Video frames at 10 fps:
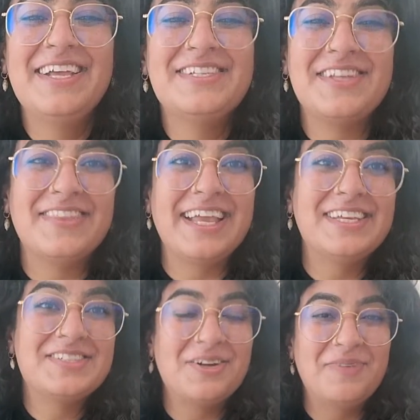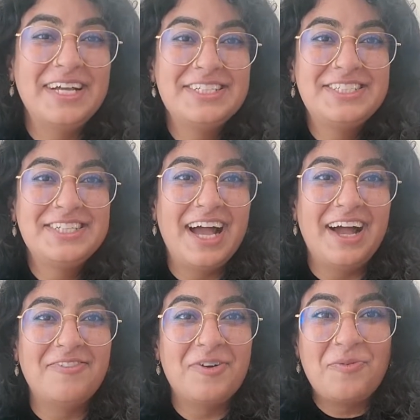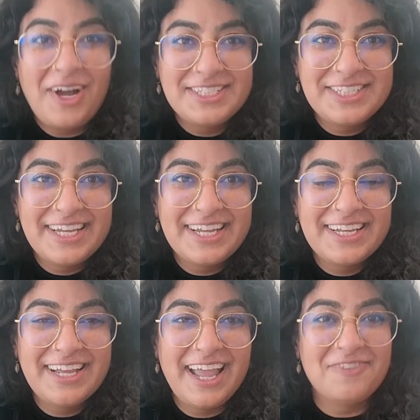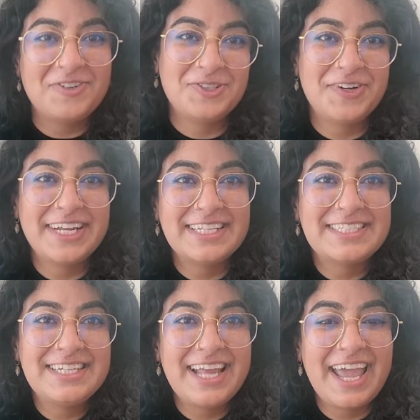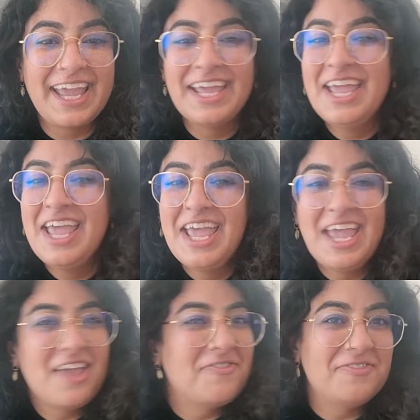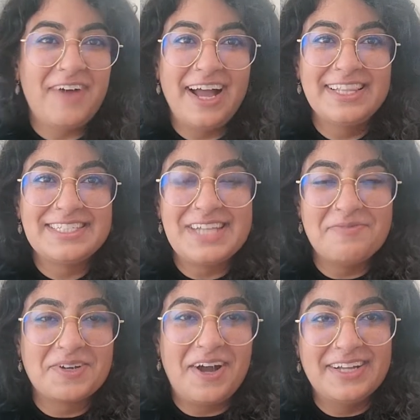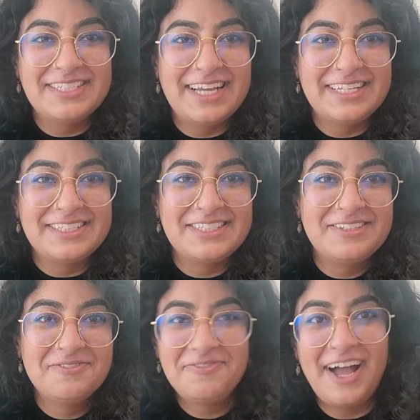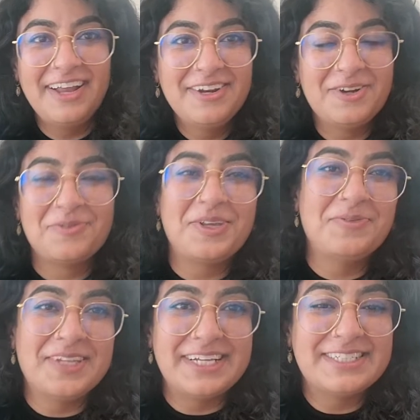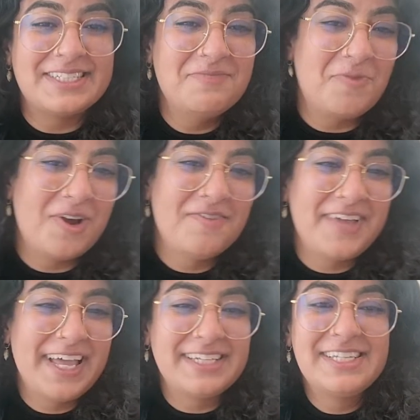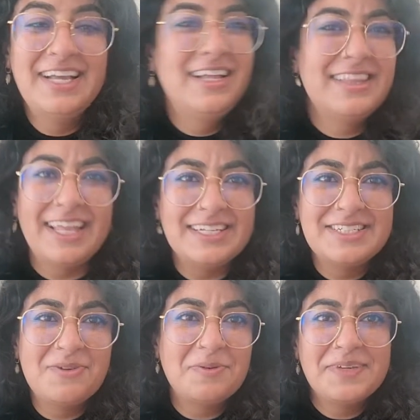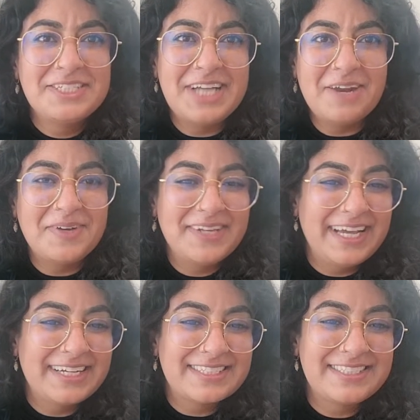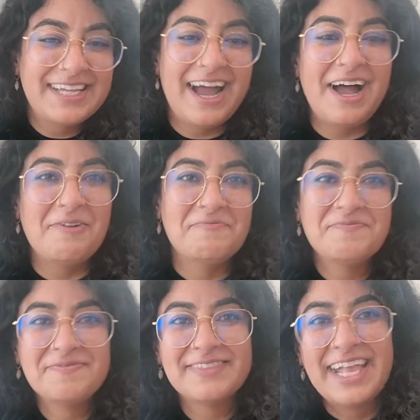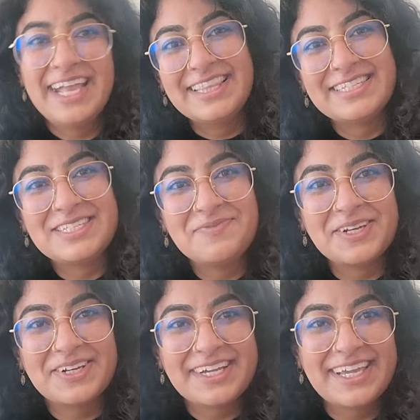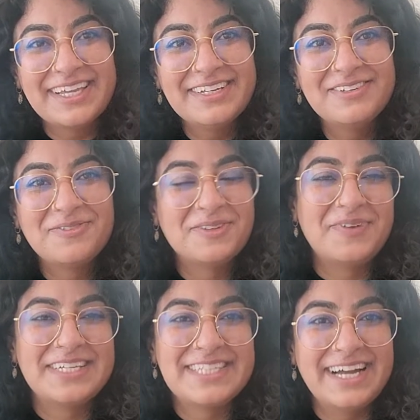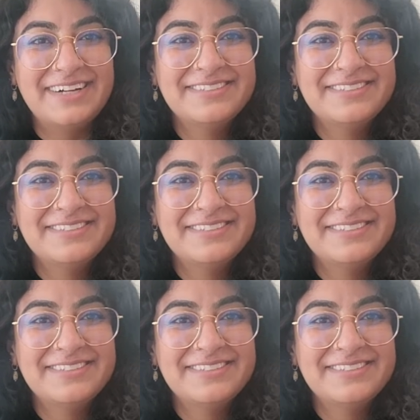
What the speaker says: So thank you so much for watching and for joining us today. If you find this type of content fun or you would like to see more of it, let us know what we can chat about next. And this has been Cooking with YCL.